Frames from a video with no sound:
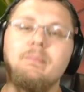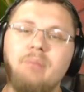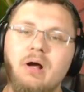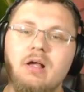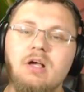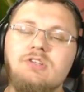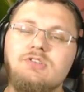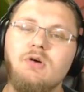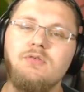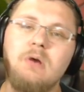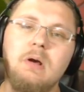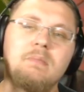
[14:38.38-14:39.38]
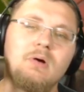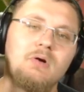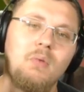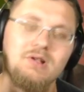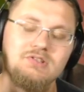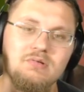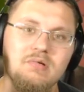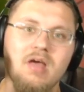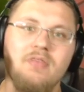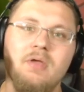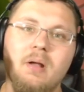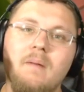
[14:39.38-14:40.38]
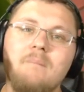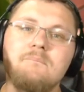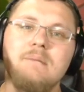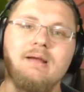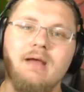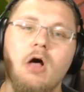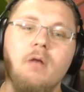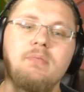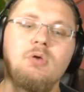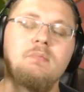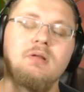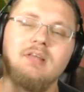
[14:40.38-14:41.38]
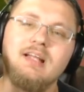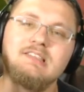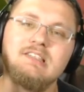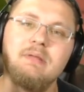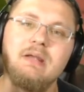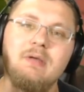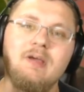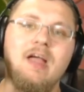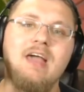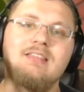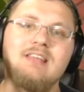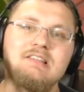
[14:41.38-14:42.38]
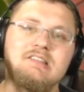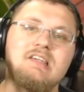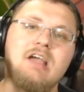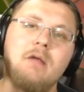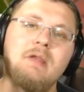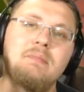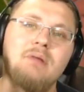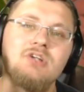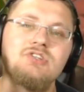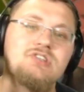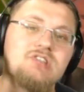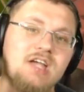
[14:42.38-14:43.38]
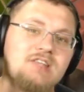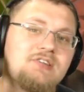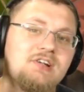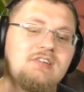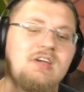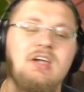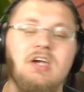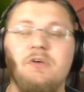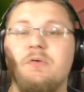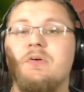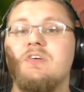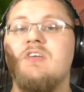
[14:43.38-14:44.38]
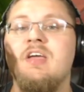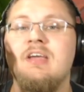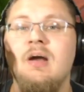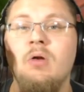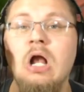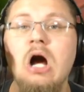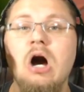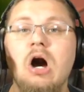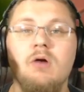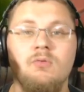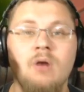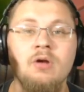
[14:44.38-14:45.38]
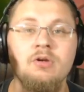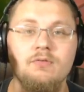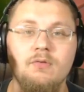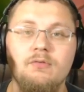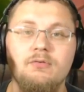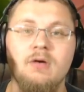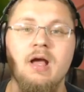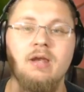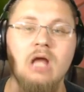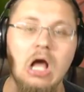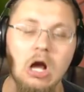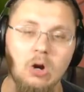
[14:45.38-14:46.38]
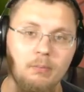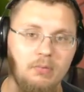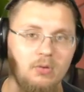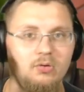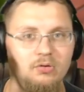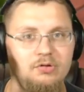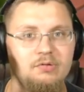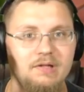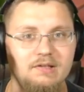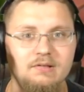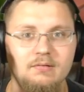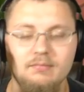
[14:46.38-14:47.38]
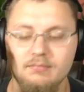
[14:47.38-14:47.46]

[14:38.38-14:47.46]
But so far, Burgle wants to do nothing but help you. But let's summon him in and let's see how many punches it's going to take in order to take out our wonderful friend, our Burgle unit.